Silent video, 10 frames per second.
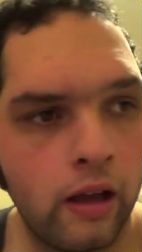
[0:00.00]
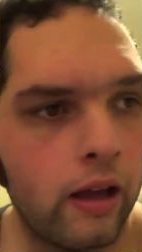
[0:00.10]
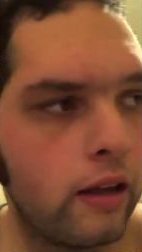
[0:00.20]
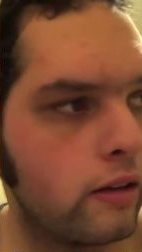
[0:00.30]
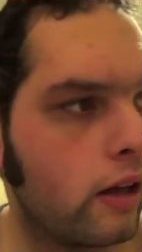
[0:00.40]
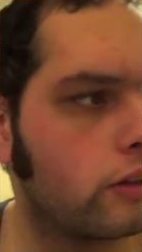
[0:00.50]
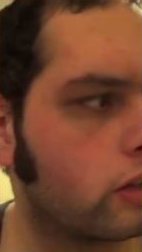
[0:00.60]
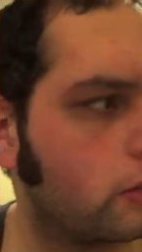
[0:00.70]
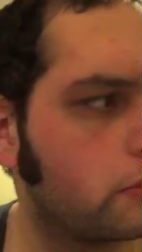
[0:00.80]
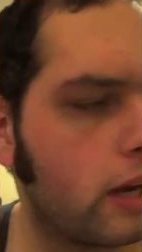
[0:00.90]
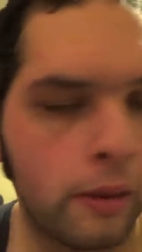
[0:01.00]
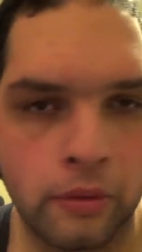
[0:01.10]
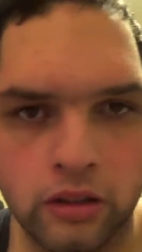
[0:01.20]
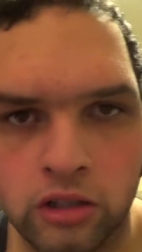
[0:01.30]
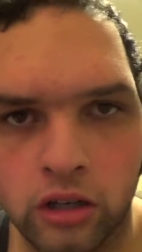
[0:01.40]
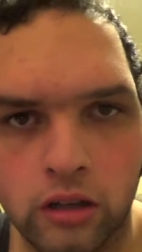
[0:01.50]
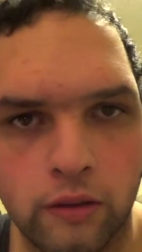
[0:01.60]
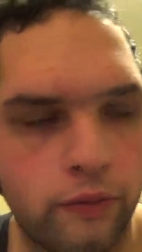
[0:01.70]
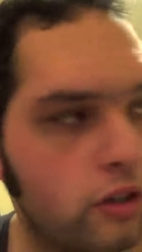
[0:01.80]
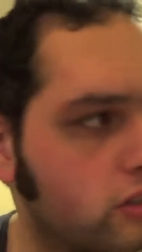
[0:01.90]
And uh, the clip that Emily took at the
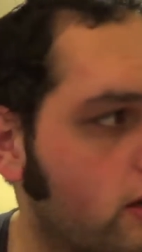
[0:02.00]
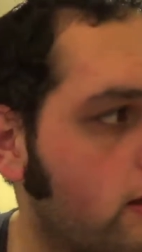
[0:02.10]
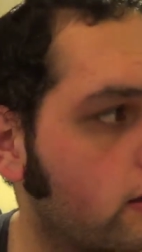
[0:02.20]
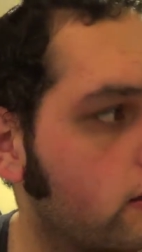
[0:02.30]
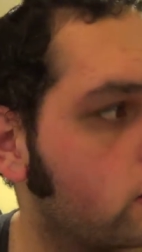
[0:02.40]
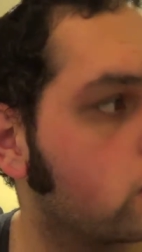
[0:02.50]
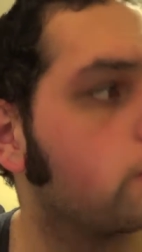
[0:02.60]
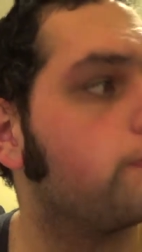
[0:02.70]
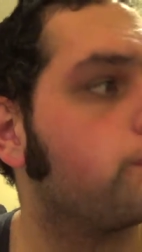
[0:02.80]
fish tank is